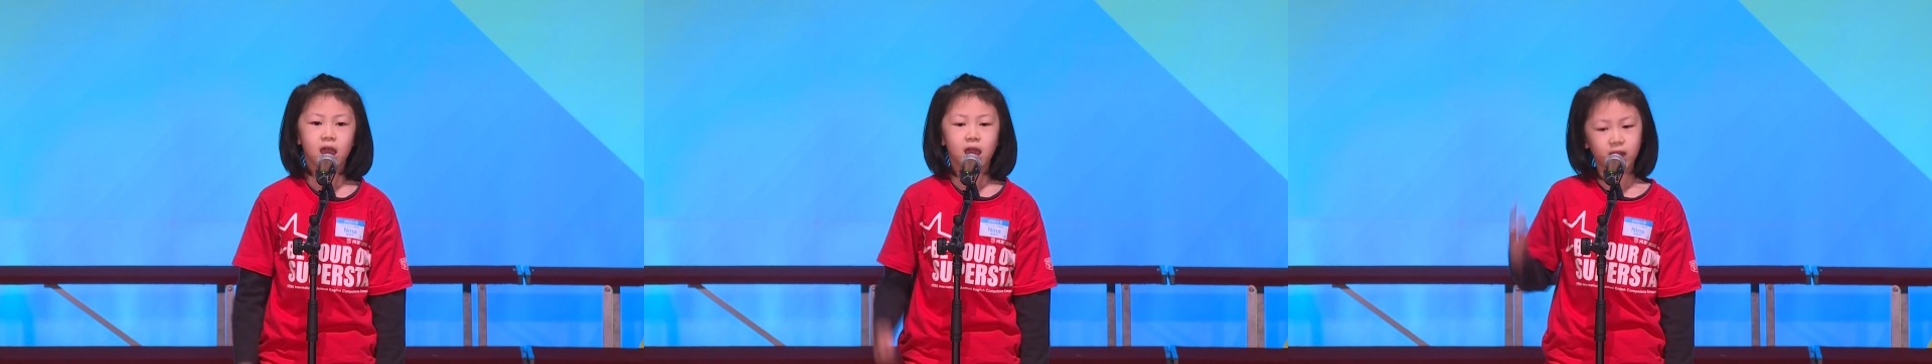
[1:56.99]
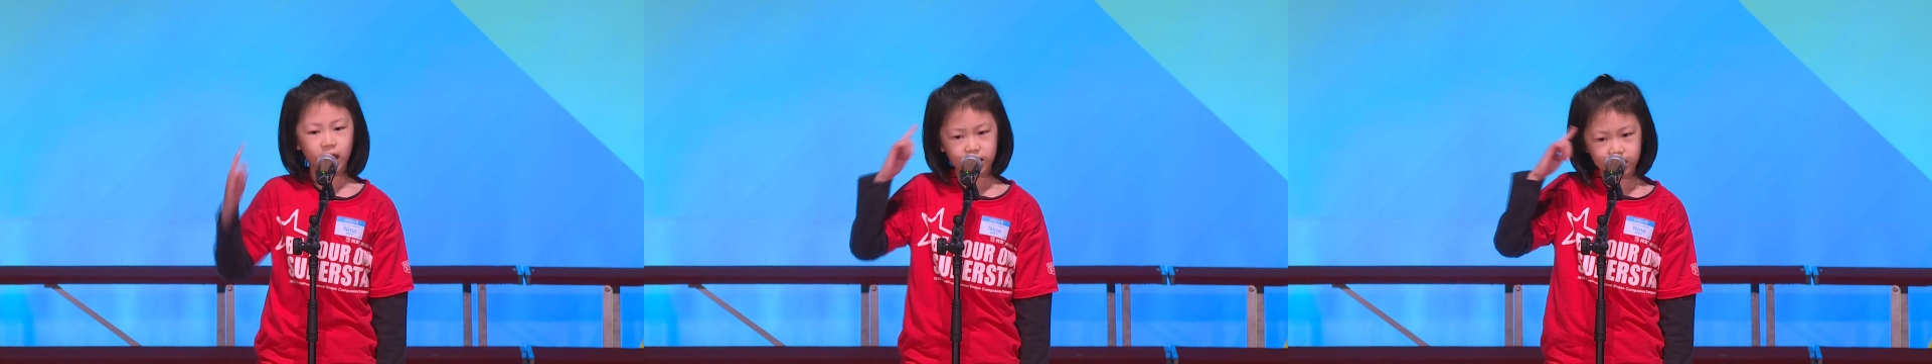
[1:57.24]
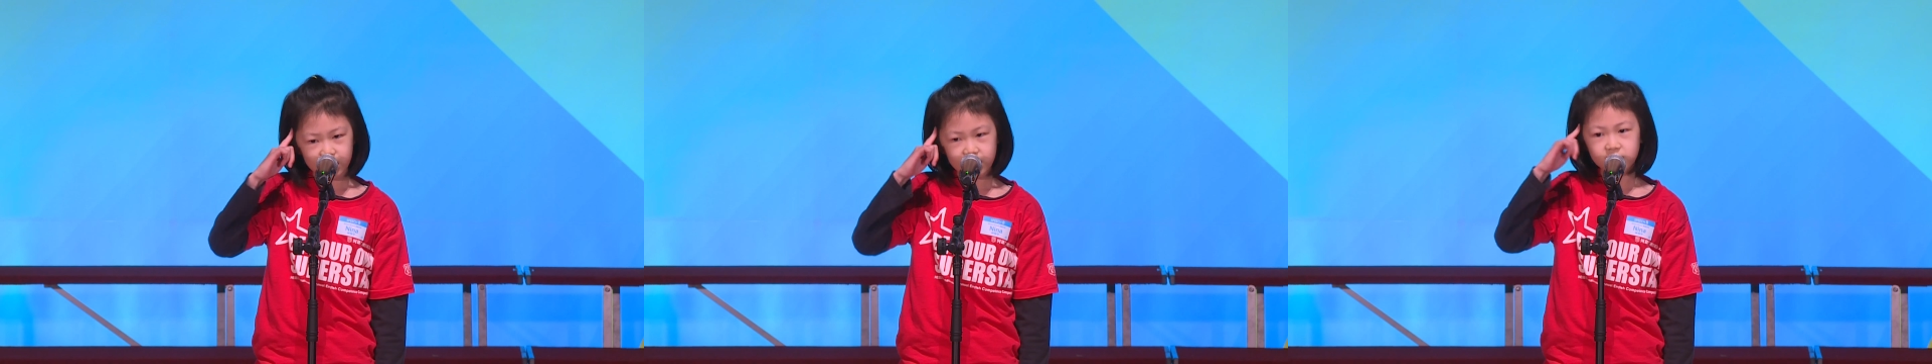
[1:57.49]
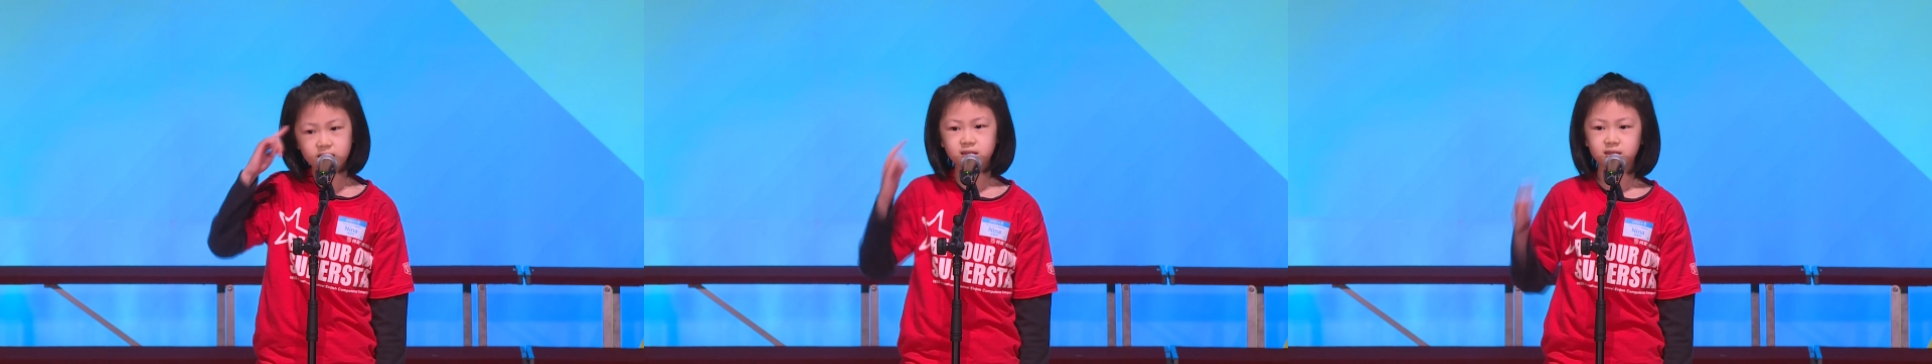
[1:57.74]
and I
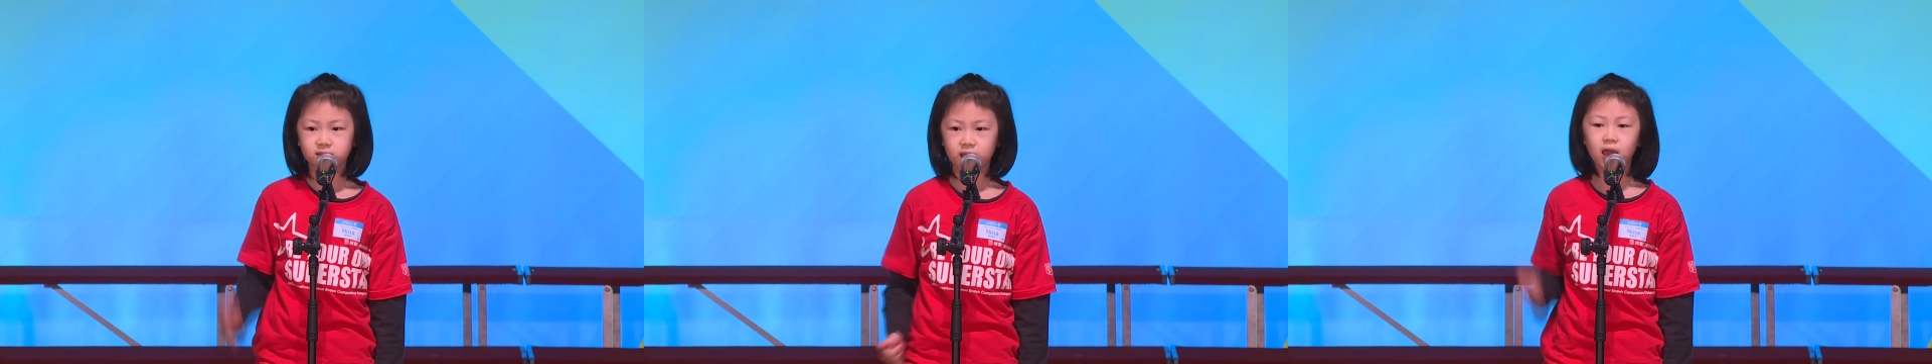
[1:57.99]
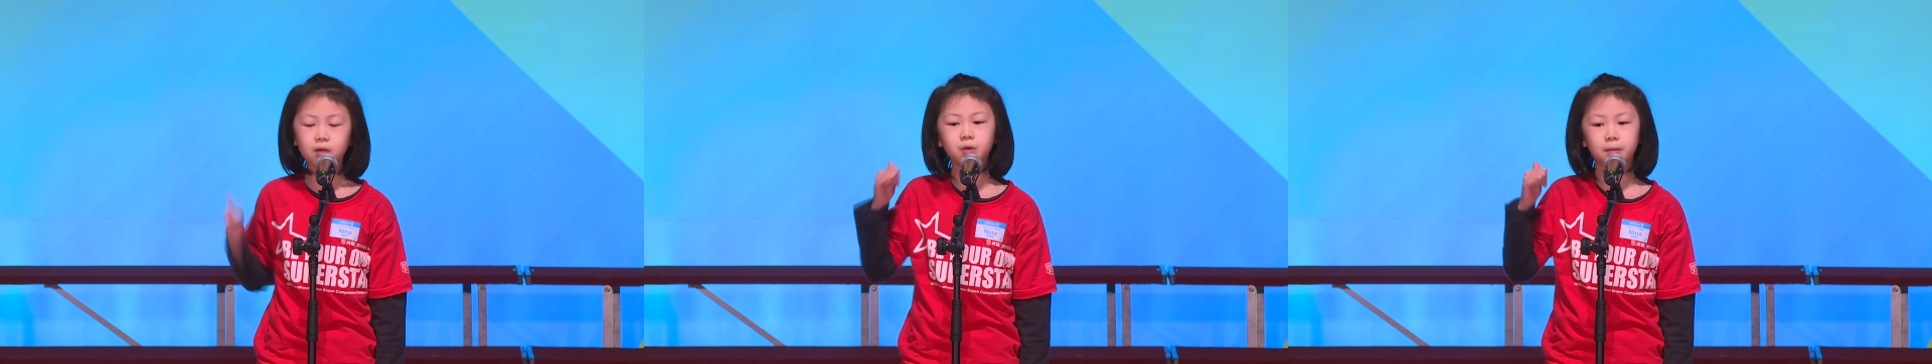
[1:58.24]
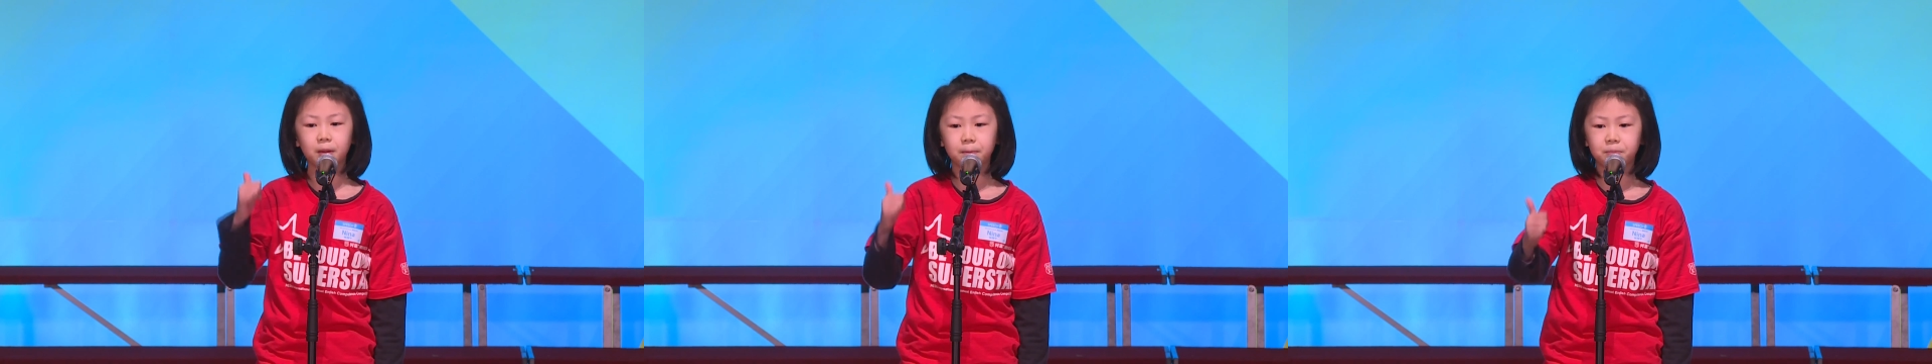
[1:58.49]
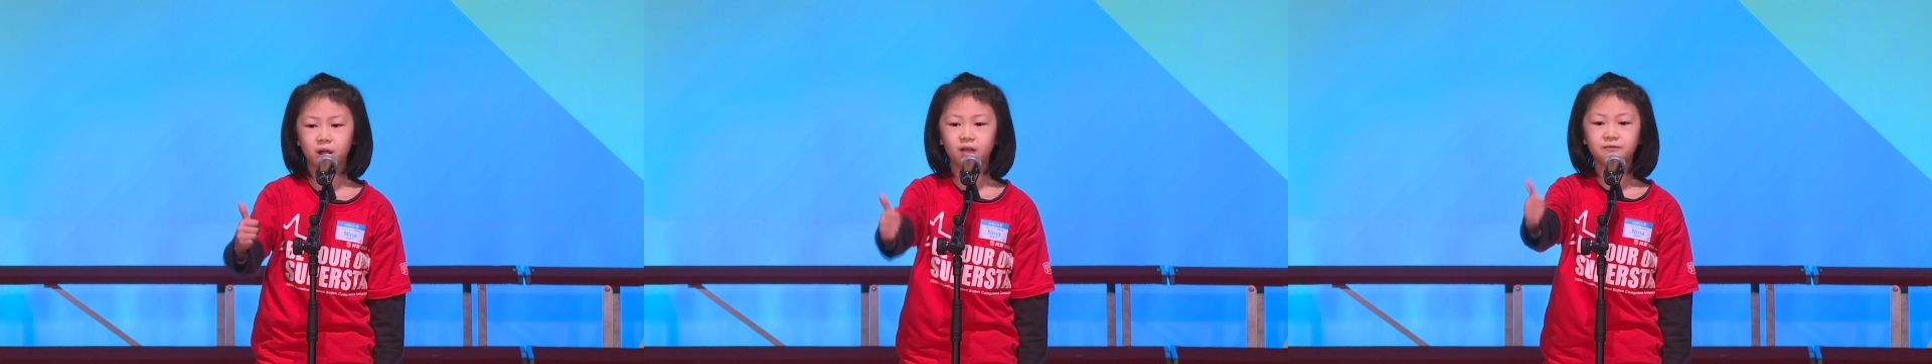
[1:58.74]
think this day will be
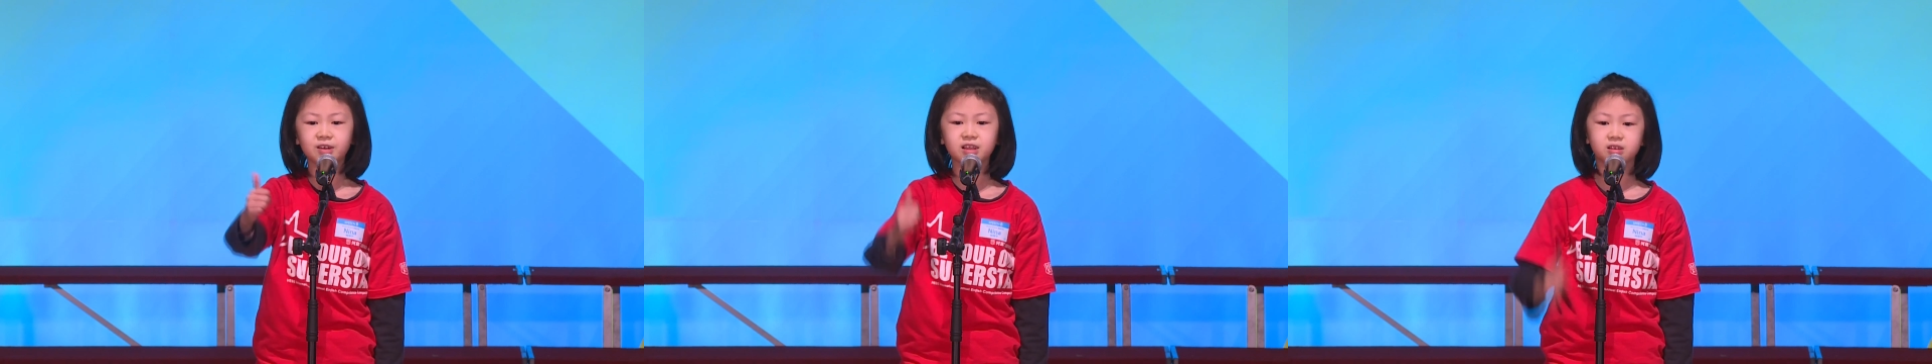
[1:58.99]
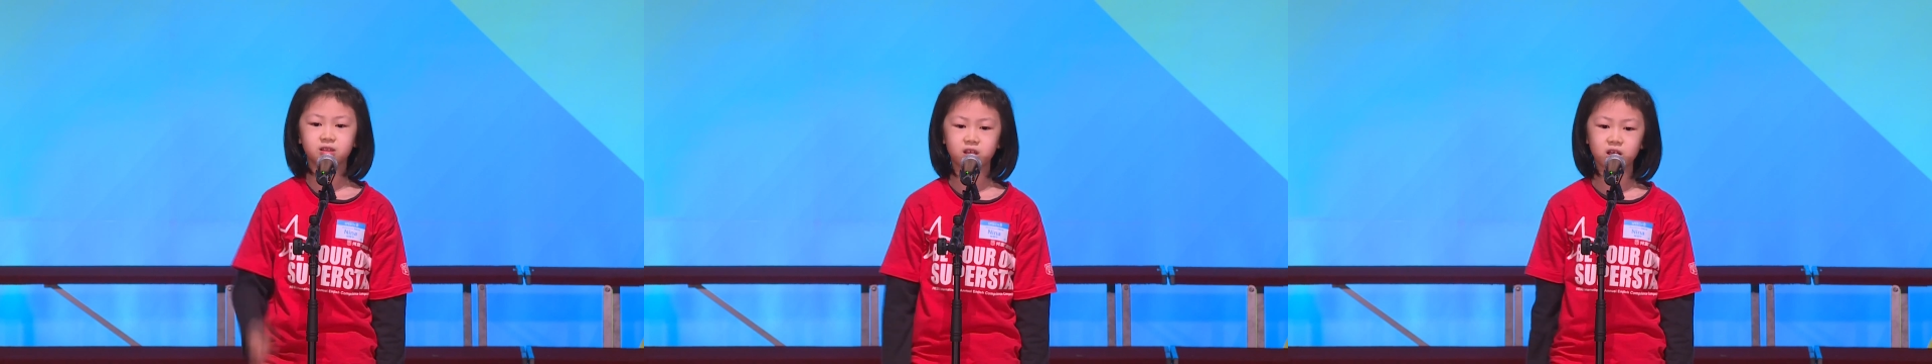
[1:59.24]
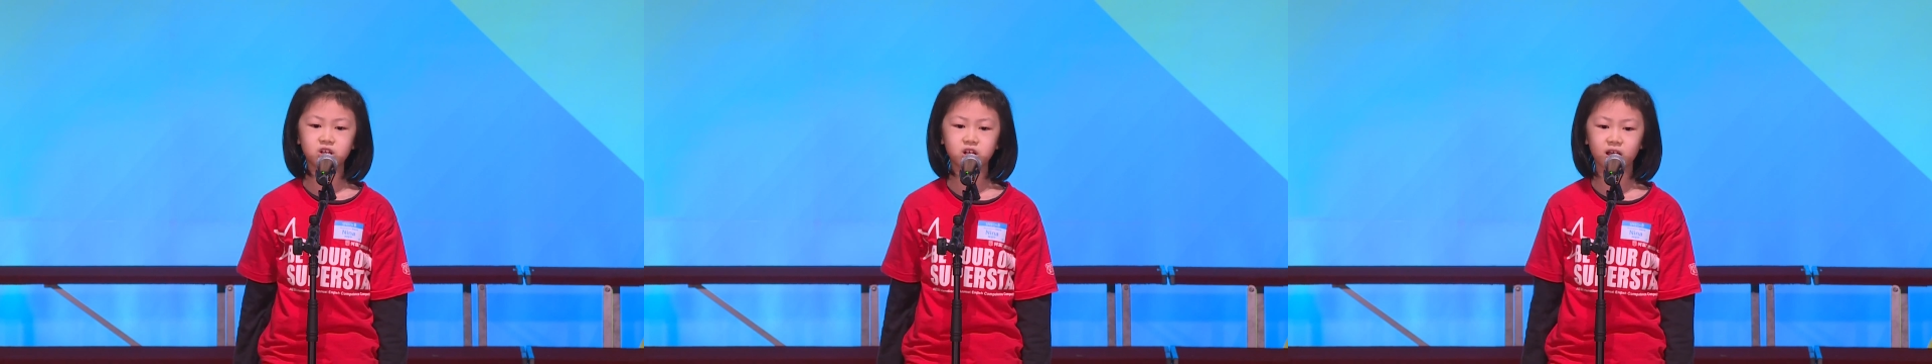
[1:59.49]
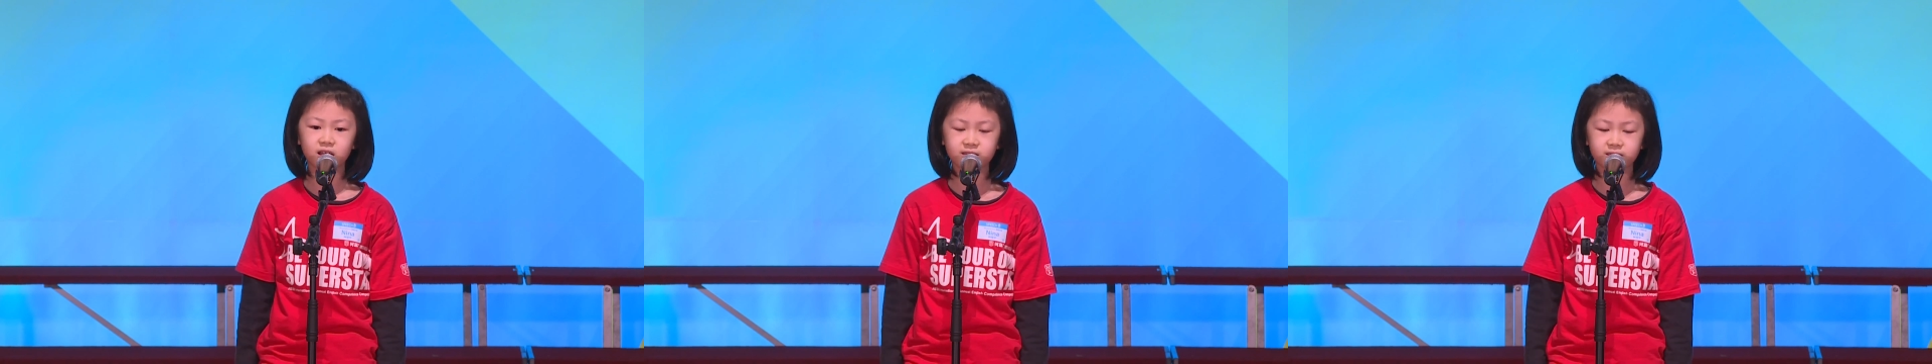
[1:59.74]
perfect to teach
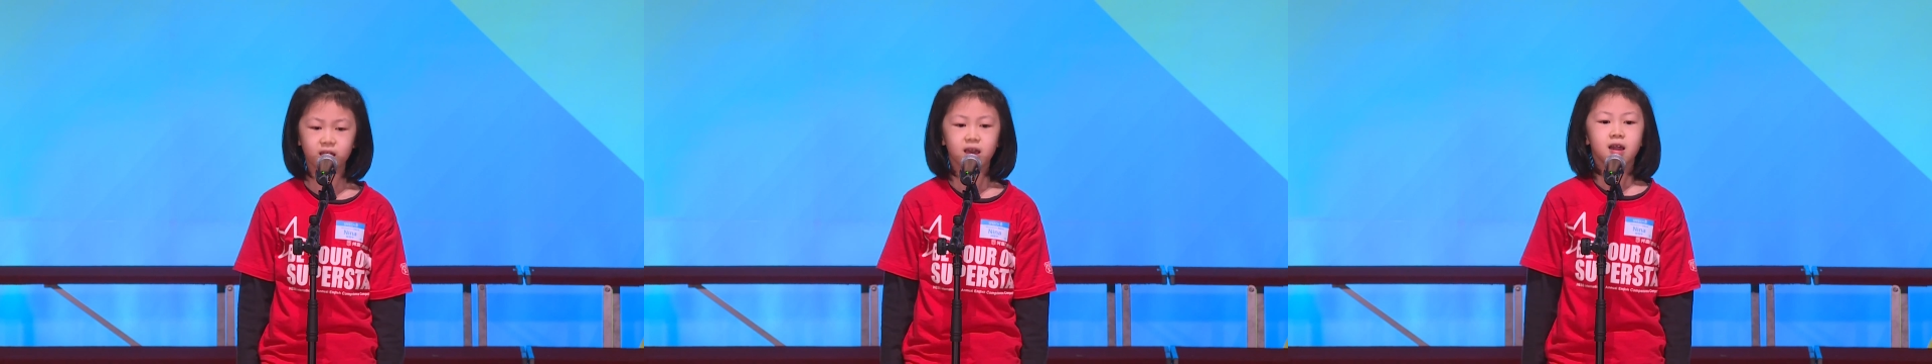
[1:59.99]
us